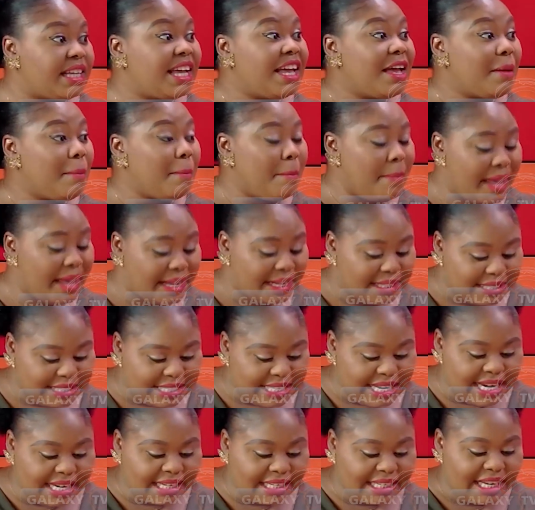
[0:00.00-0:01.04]

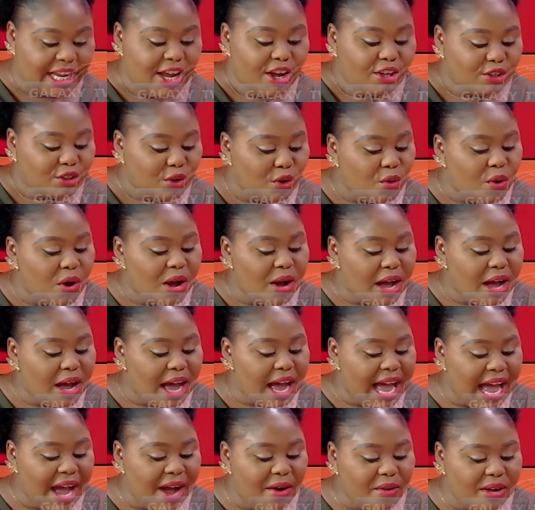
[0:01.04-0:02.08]
maintain. So,
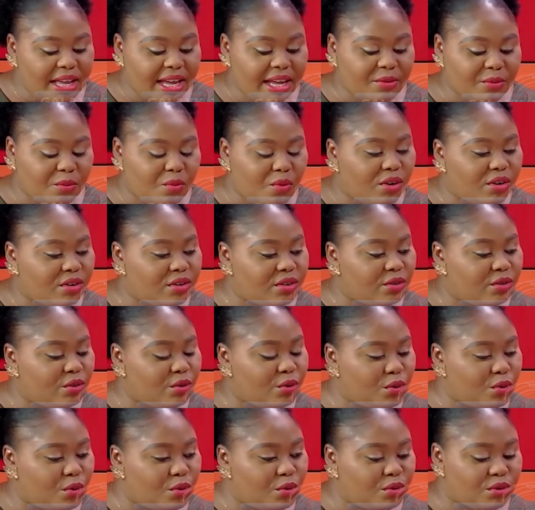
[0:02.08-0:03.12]
how can one
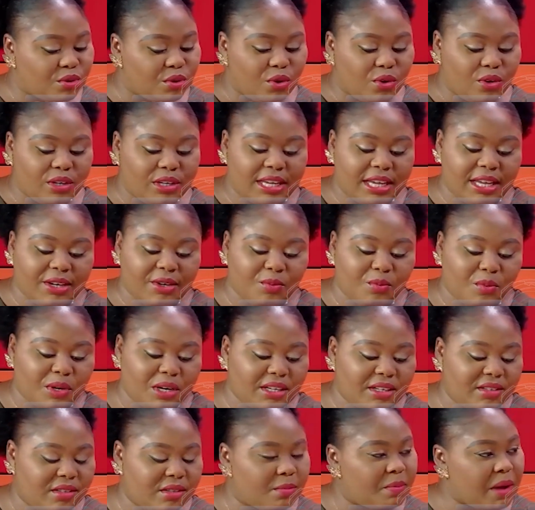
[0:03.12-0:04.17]
lose or gain
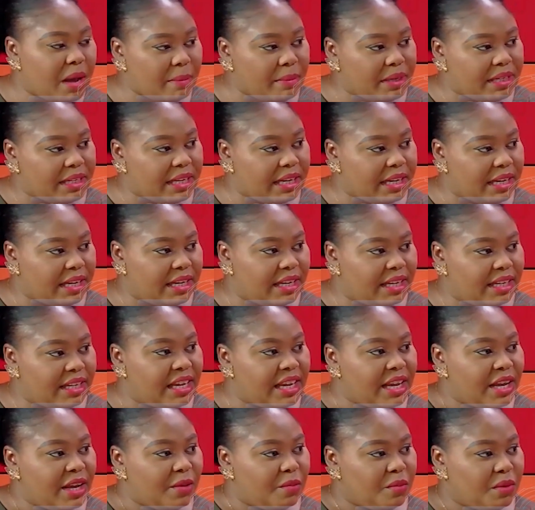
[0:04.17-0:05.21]
weight permanently
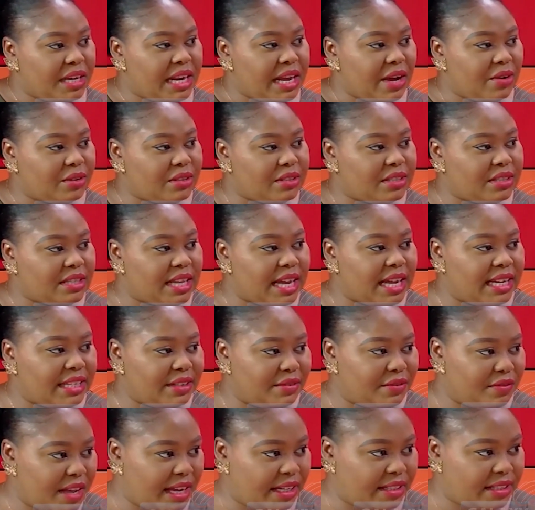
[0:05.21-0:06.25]
without side
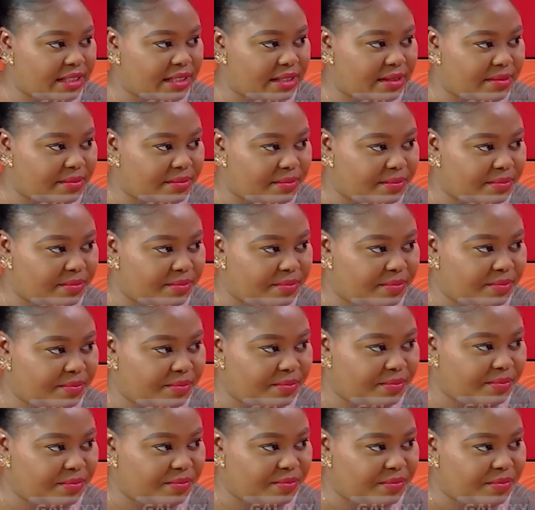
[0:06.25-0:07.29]
effects?
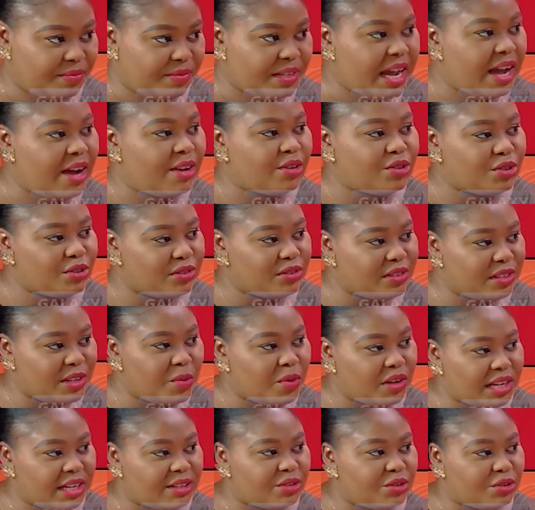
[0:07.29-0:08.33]
How do you think
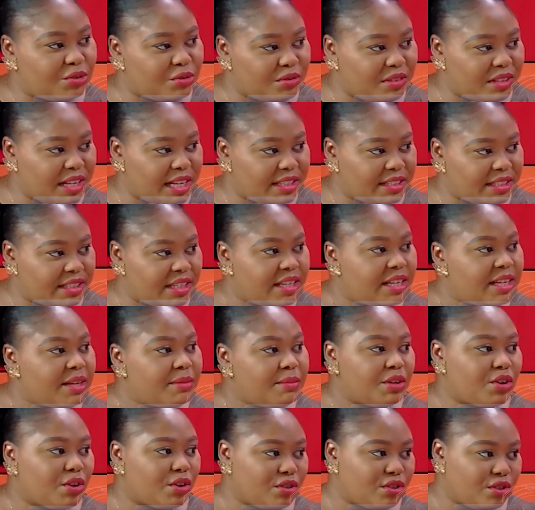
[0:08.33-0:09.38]
one can do that?
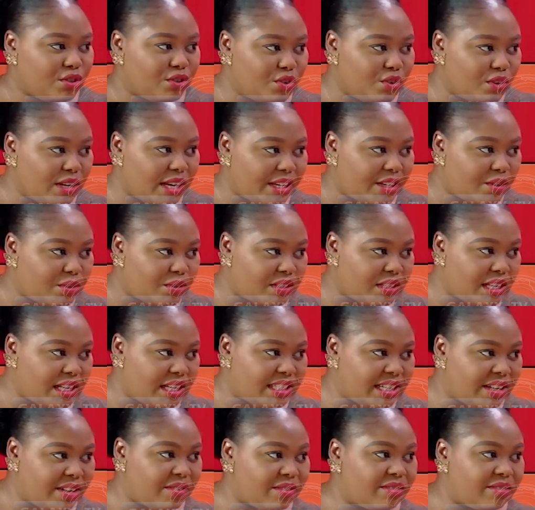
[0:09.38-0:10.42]
Because, you know, like you said, no,